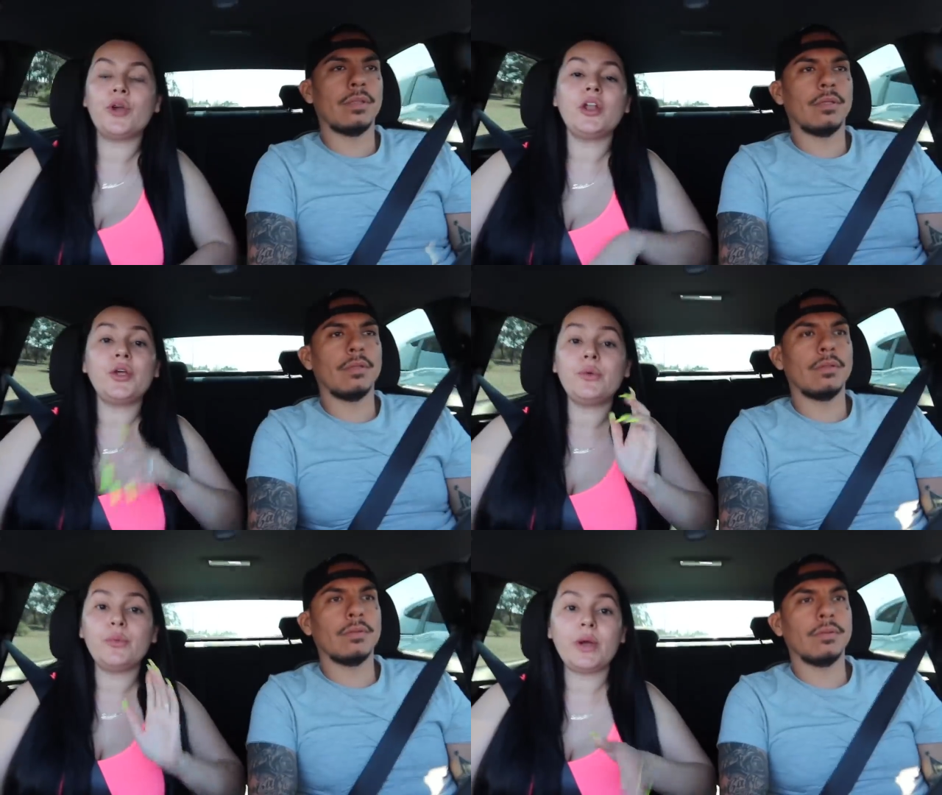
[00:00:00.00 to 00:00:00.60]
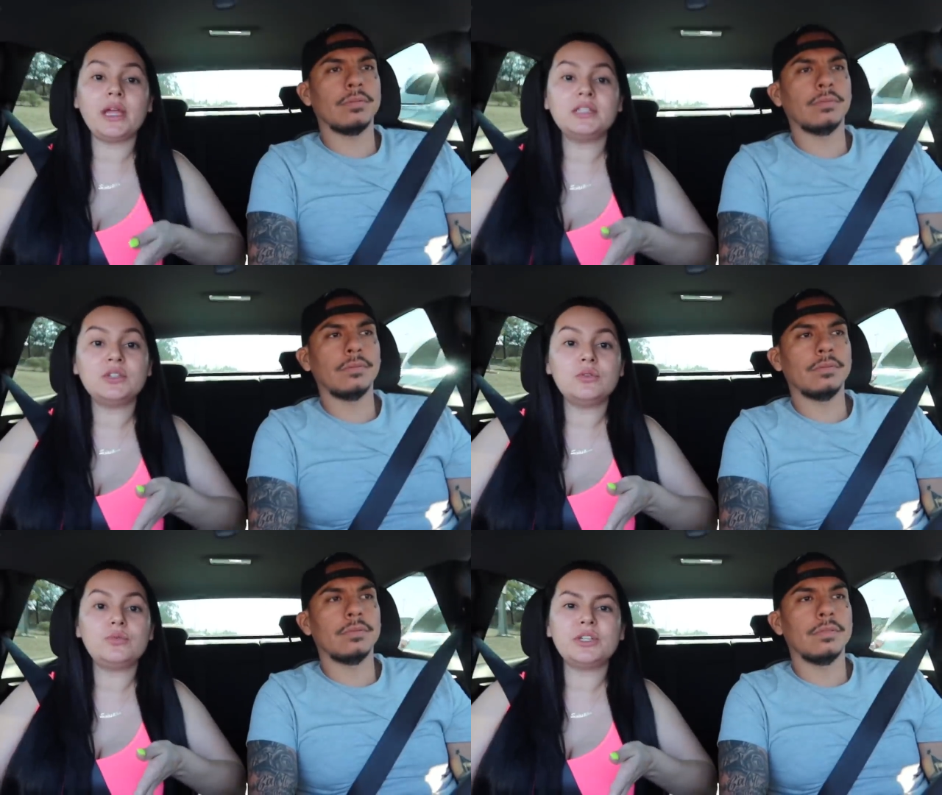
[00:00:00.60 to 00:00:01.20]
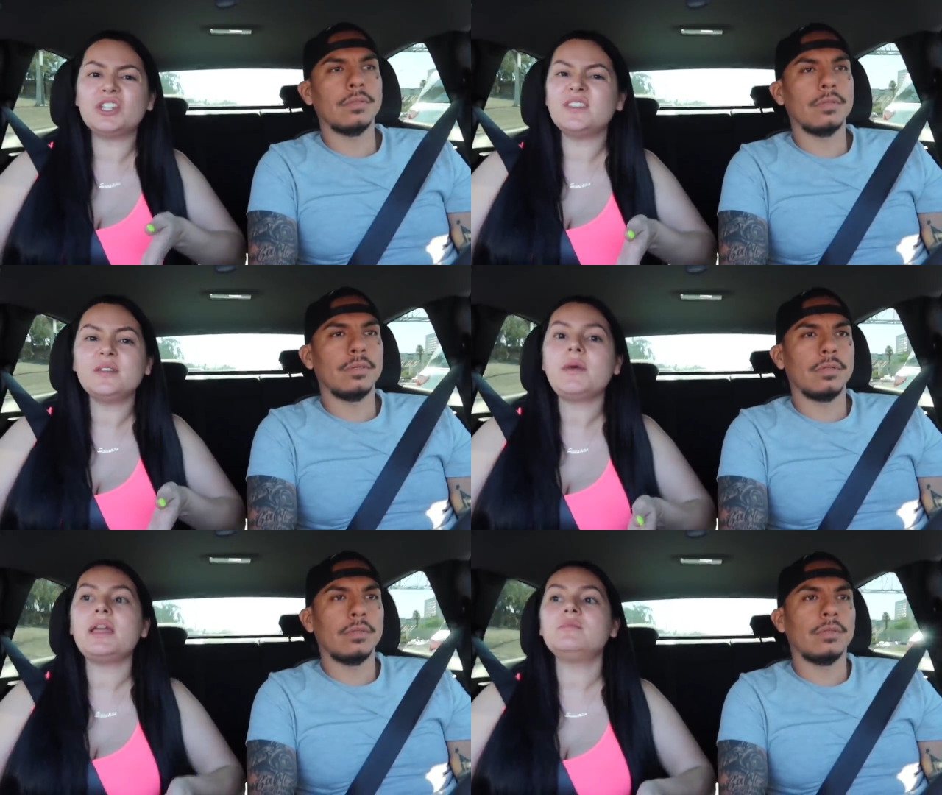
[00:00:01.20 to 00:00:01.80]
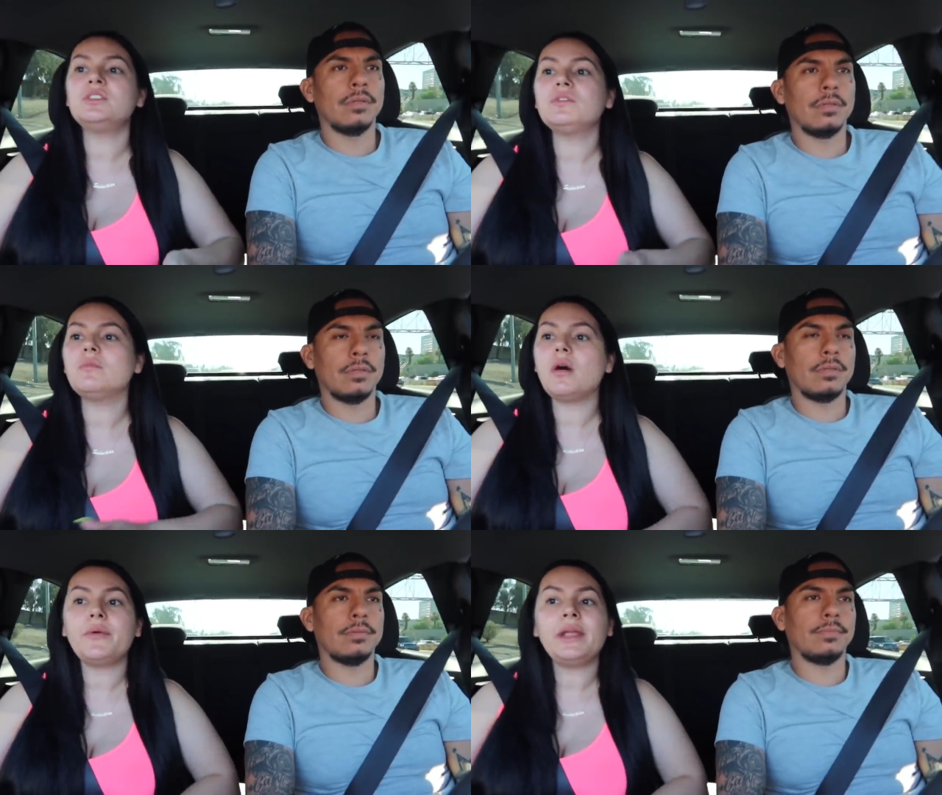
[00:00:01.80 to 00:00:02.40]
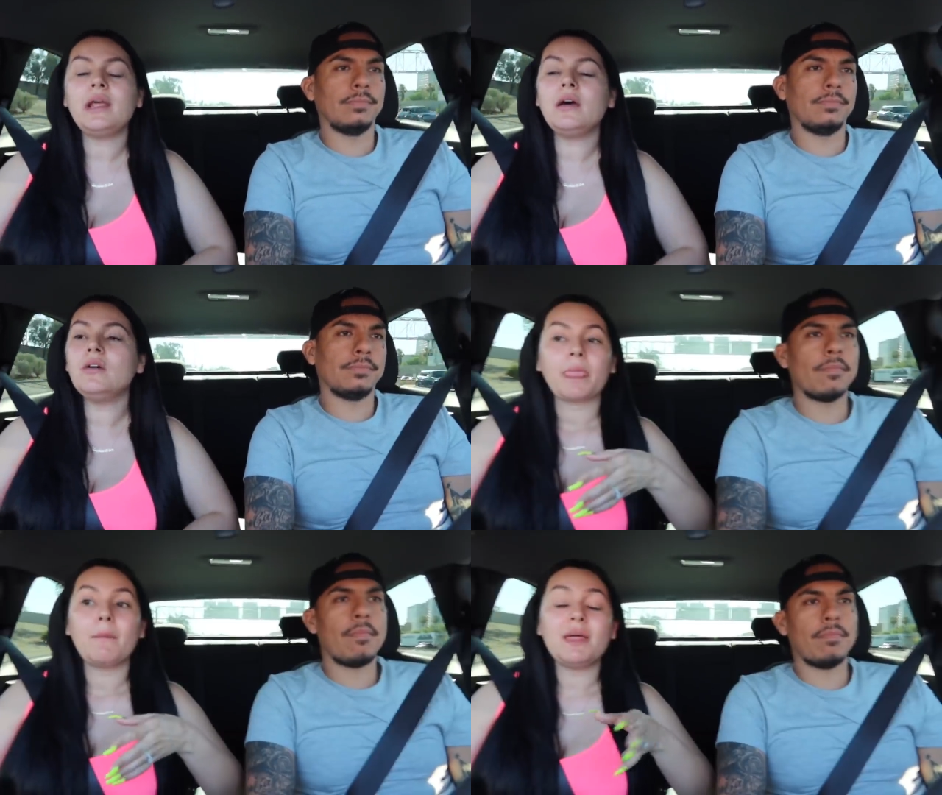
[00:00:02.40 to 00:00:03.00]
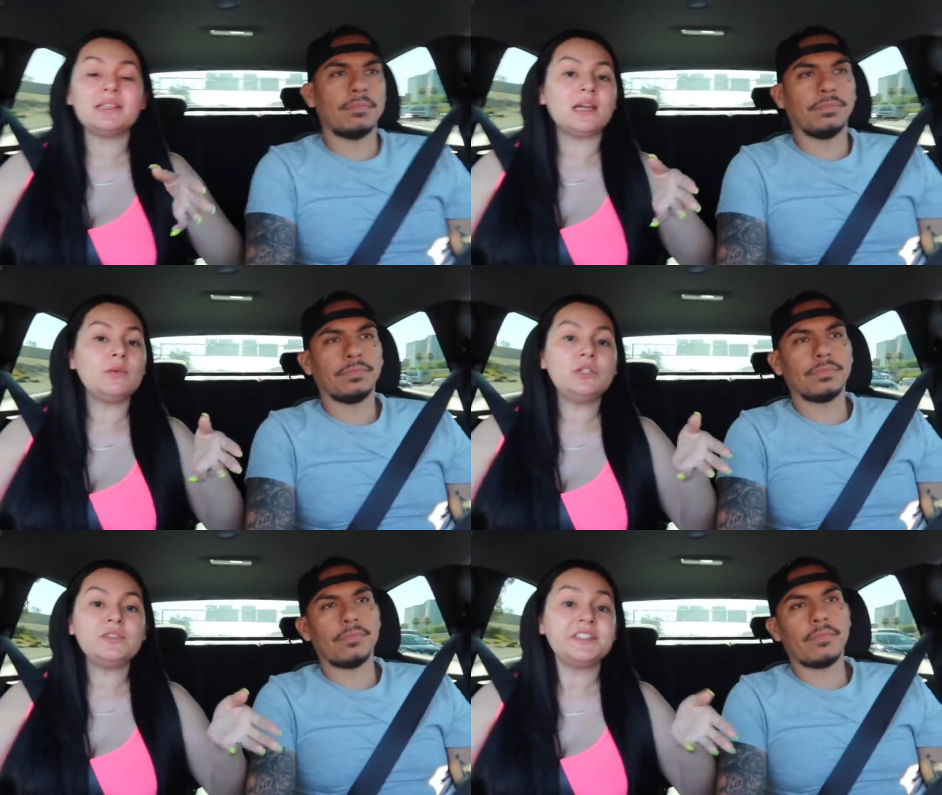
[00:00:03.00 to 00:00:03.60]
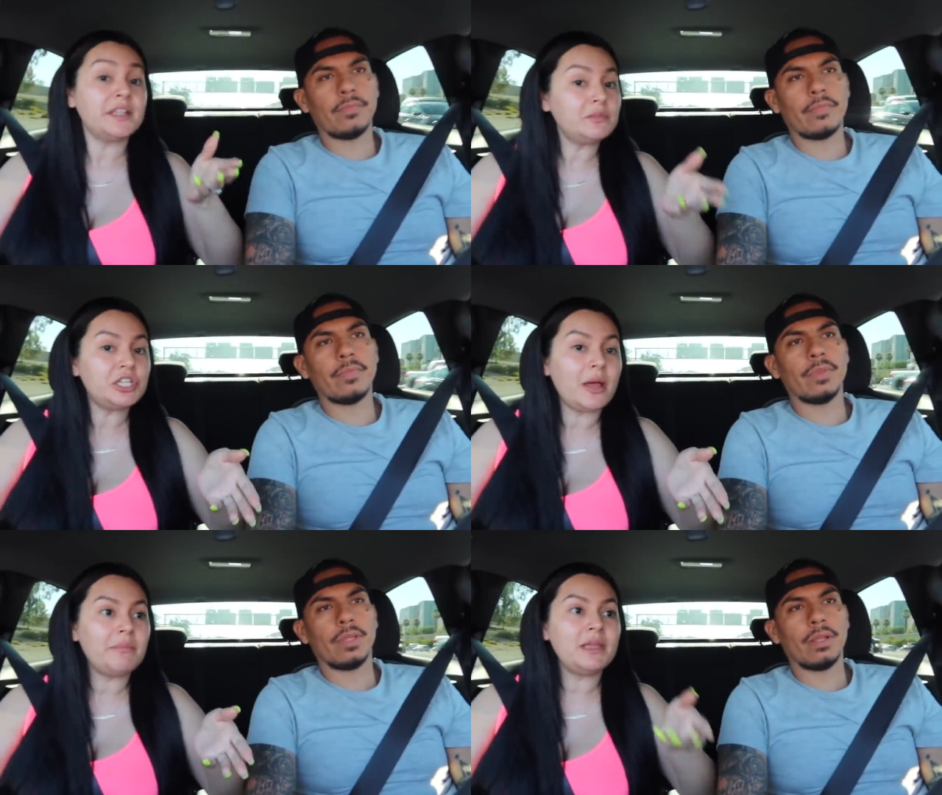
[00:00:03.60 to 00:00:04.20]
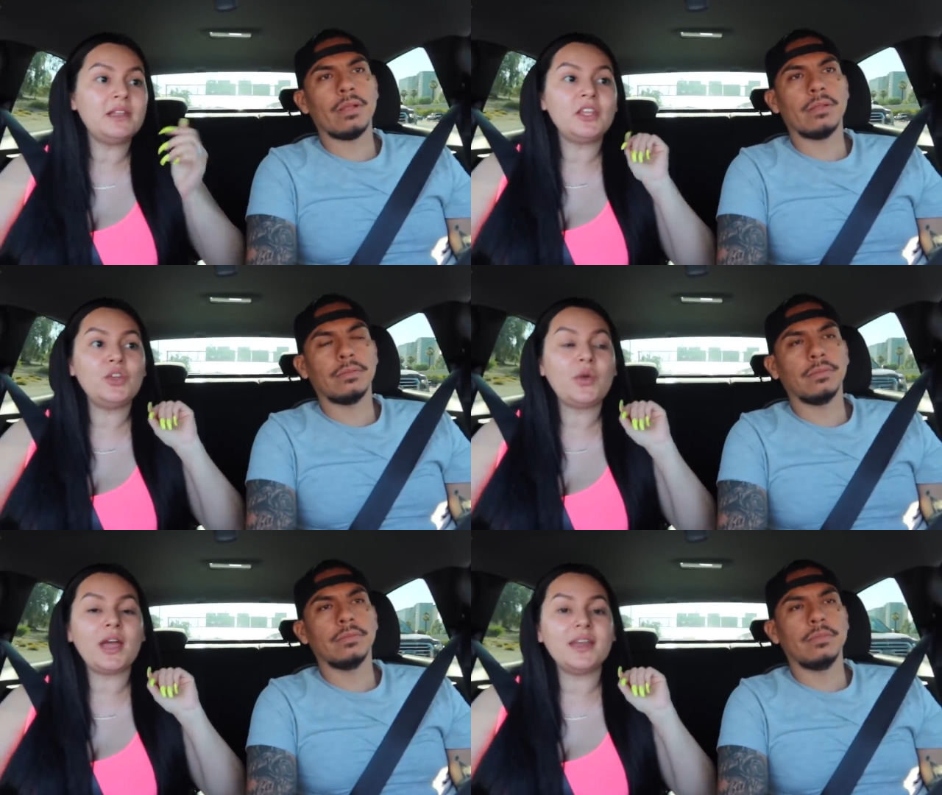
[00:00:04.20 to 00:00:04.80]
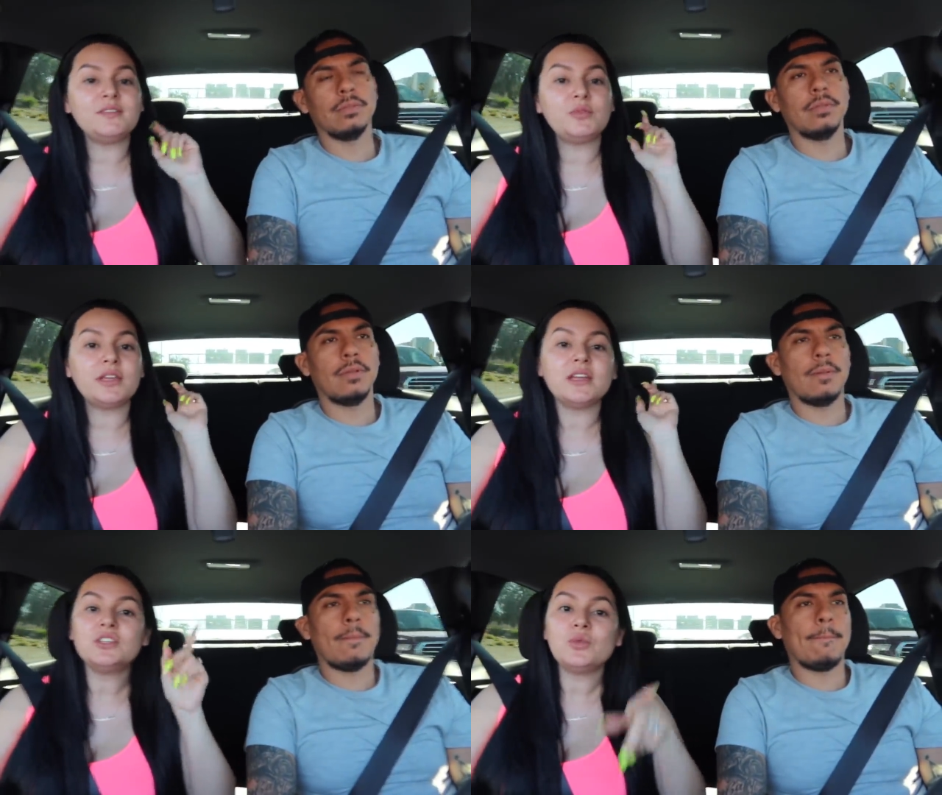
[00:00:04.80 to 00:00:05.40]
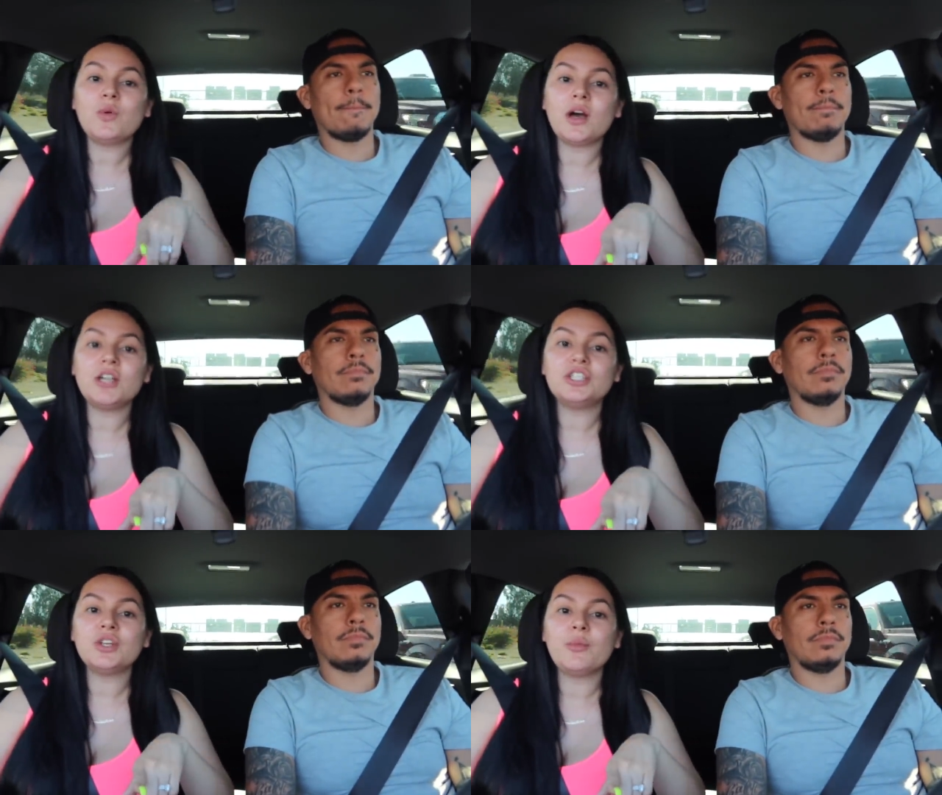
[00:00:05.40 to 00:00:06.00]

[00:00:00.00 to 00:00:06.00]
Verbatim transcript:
Speaker 1: We're on our way to return some items to the mall right now. By the time we do some shopping, you guys will get to watch